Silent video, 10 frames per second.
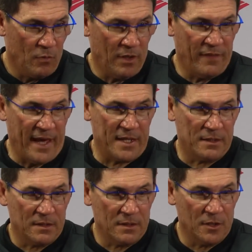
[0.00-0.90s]
Well, that
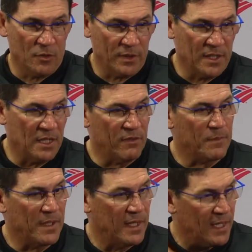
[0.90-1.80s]
and, you know, we gave
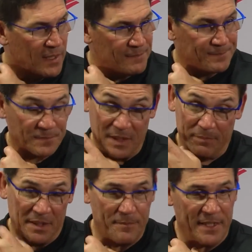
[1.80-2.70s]
up a
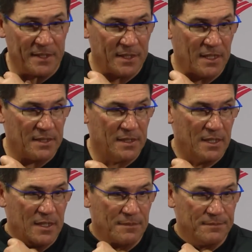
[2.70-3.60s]
big penalty at
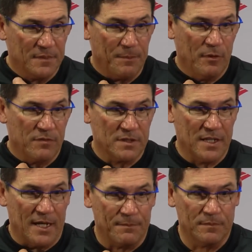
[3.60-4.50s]
up over the
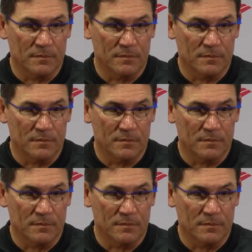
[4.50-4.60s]
top,